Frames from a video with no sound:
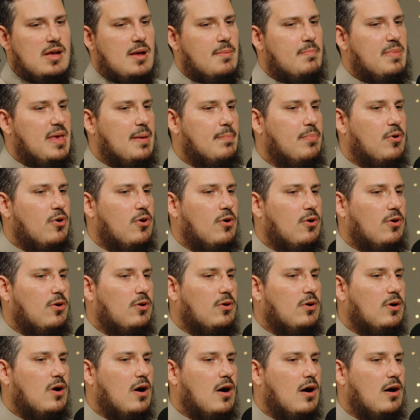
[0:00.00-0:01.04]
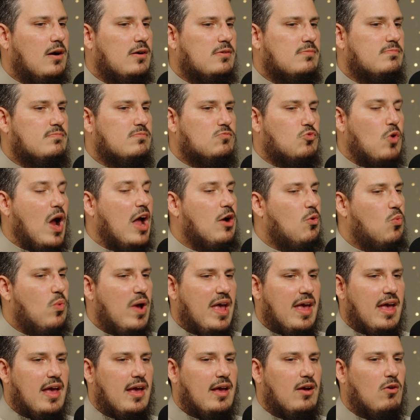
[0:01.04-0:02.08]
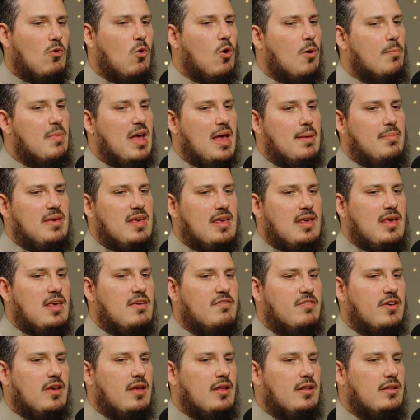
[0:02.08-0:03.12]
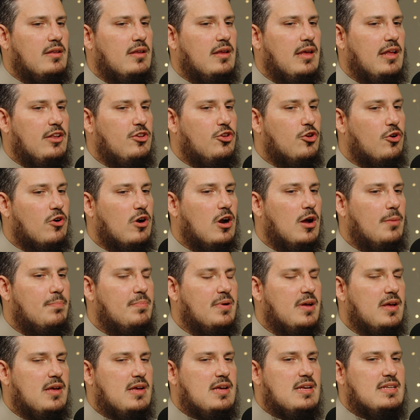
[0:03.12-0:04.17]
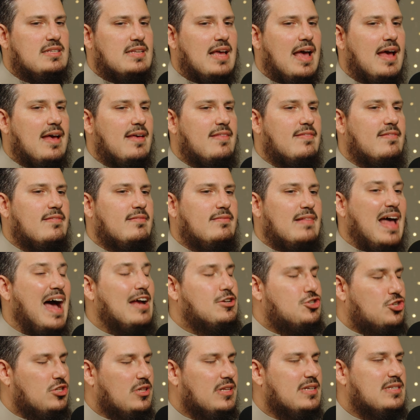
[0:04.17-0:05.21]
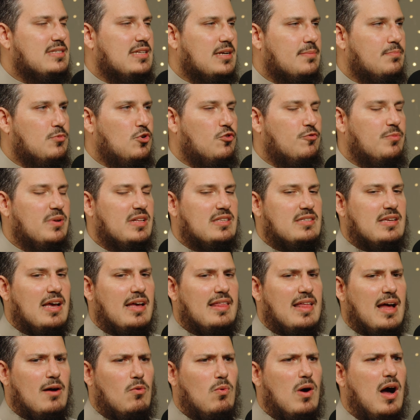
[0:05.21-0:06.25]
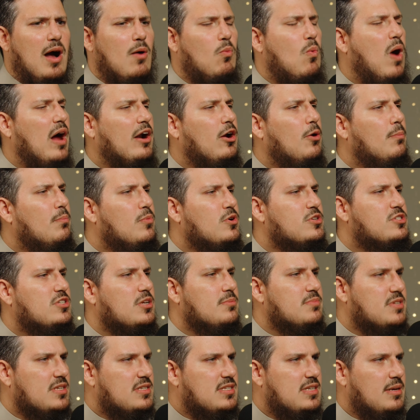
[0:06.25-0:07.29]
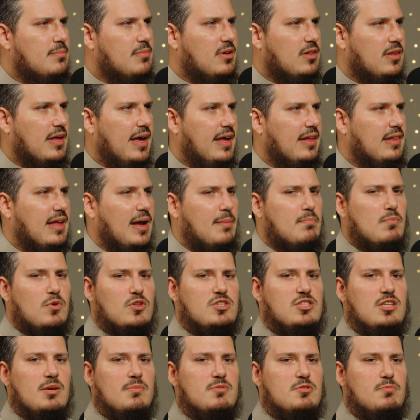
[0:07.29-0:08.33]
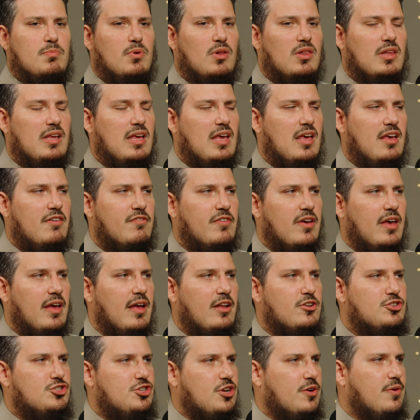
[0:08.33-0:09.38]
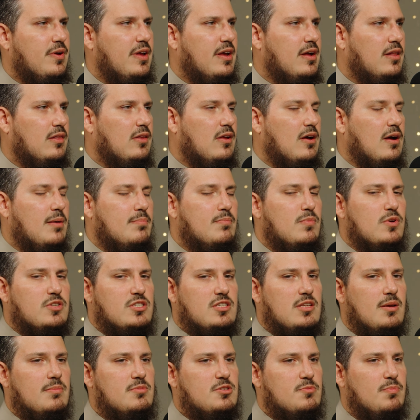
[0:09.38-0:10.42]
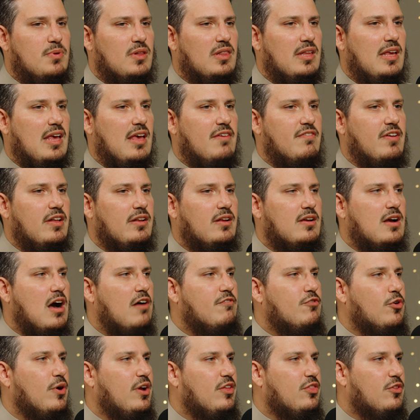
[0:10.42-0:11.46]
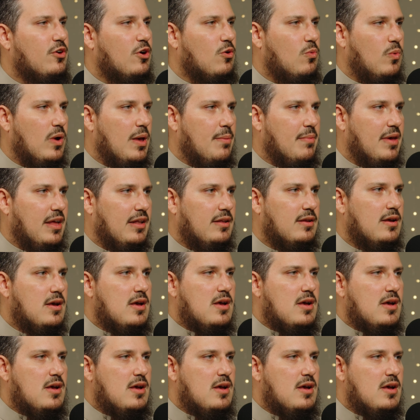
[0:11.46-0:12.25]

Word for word: people right wing, or maybe even in Europe, saying nationalistic movement, saying that why don't Muslims assimilate? Like, Muslims believe in Sharia law, Muslims believe in covering their women,